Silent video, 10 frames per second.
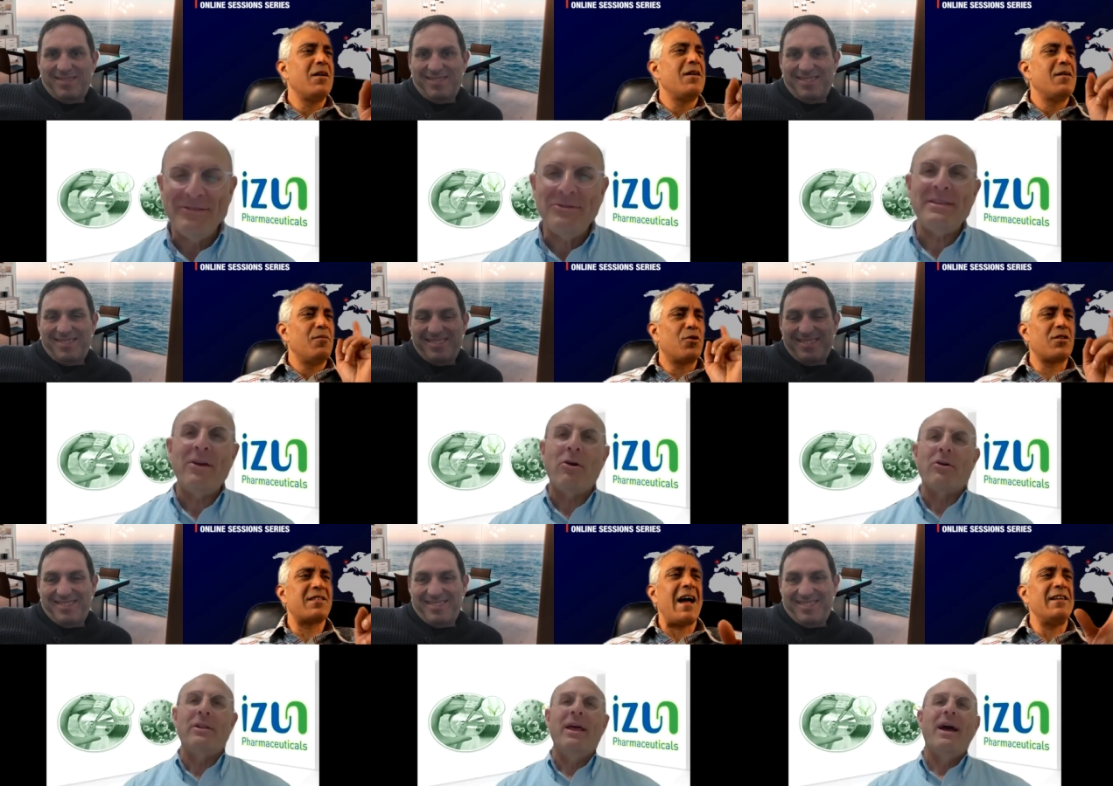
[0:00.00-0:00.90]
Speaker 1: you just say
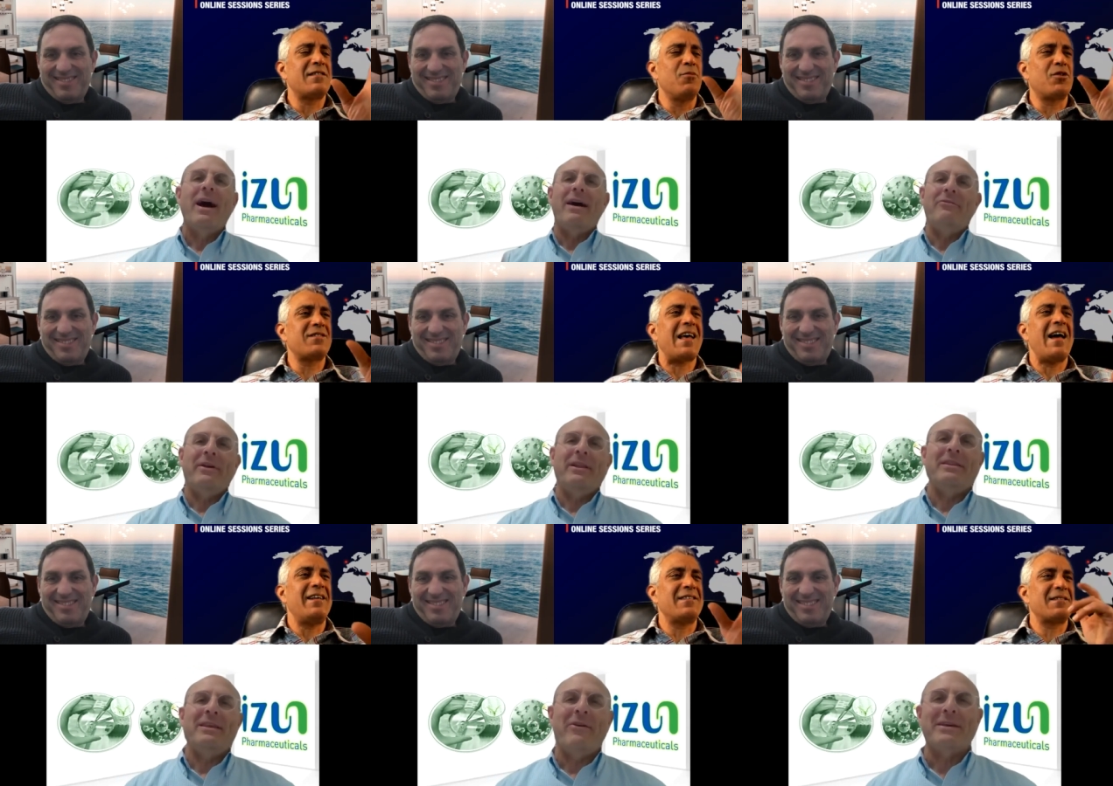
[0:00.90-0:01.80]
oral, mucositis. I'll fill
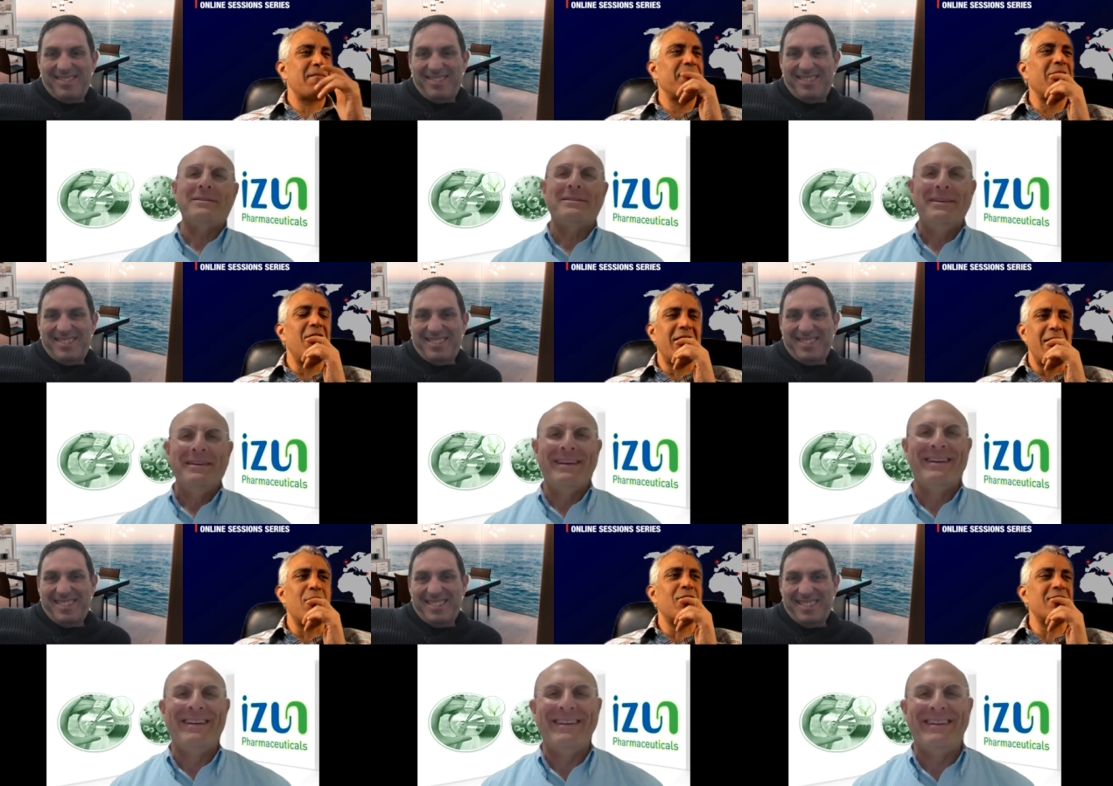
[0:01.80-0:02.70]
mucositis. in the rest.
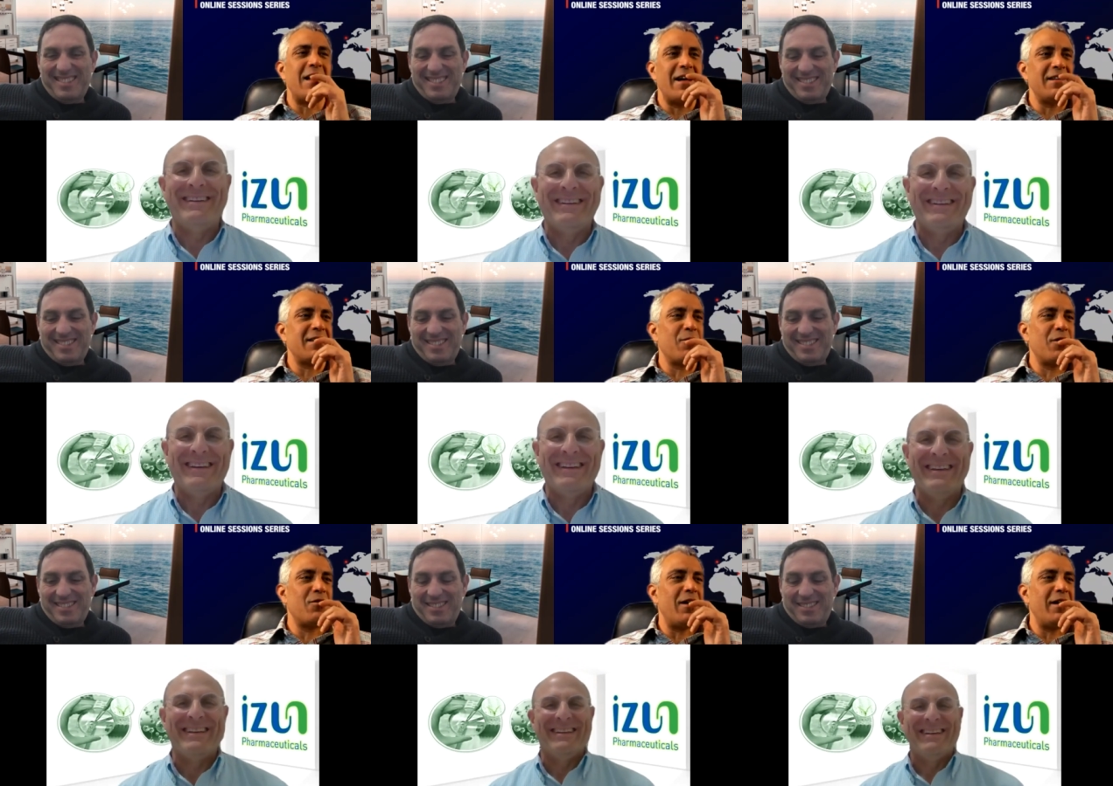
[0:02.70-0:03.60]
Okay, mucositis. I'm
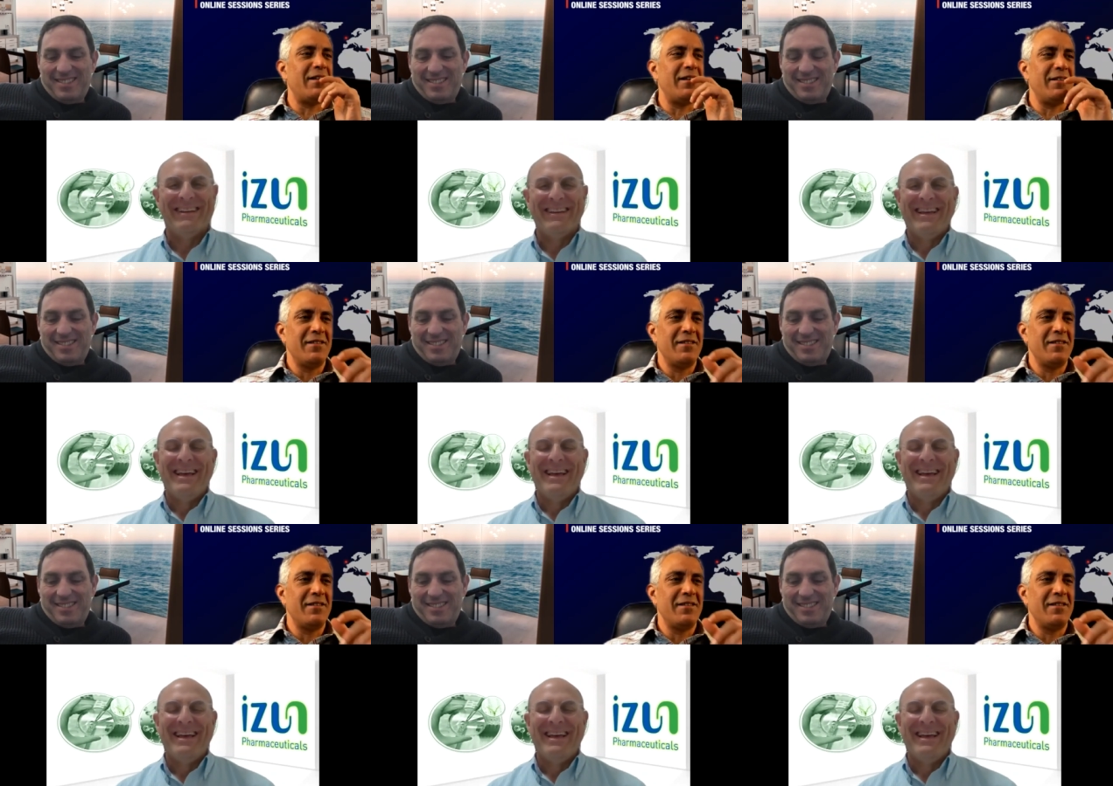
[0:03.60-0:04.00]
going to write it here.